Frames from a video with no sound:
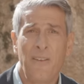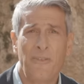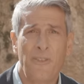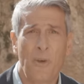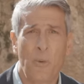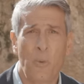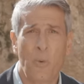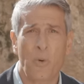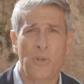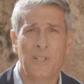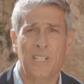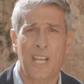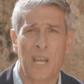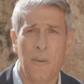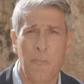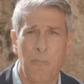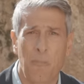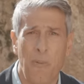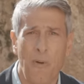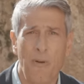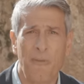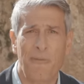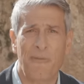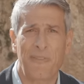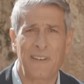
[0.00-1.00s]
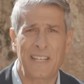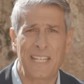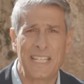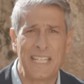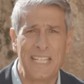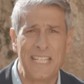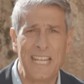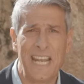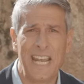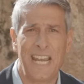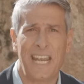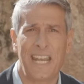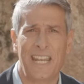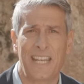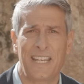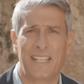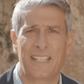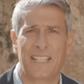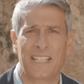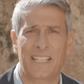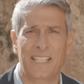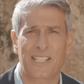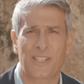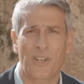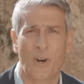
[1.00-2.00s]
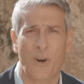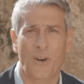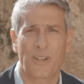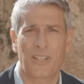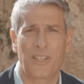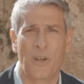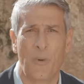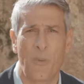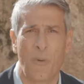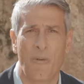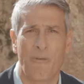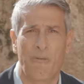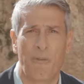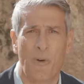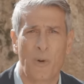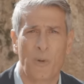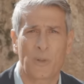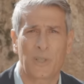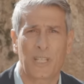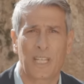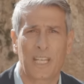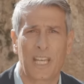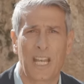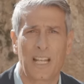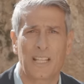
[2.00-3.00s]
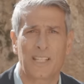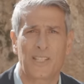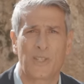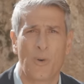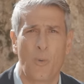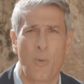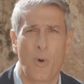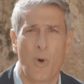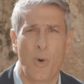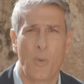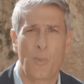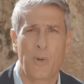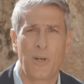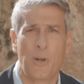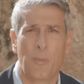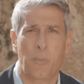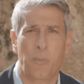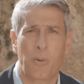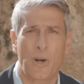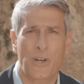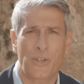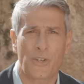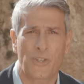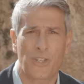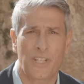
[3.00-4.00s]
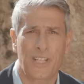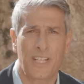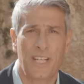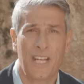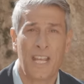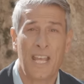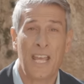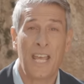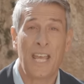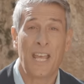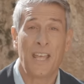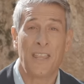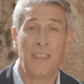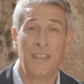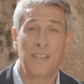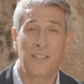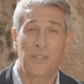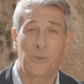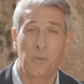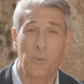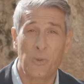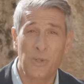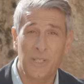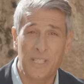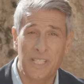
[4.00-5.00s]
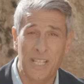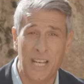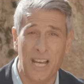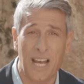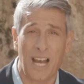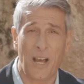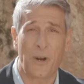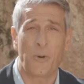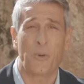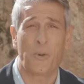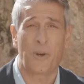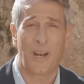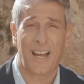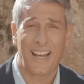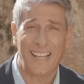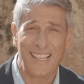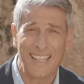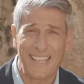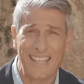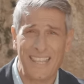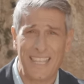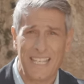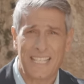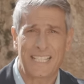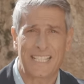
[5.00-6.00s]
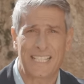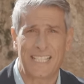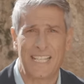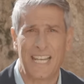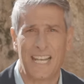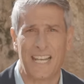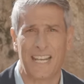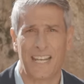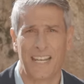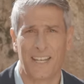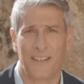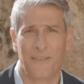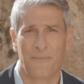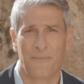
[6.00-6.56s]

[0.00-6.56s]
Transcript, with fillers: If there was a perfect day to start the revolt against the Roman oppression, this was Hanukkah, this day.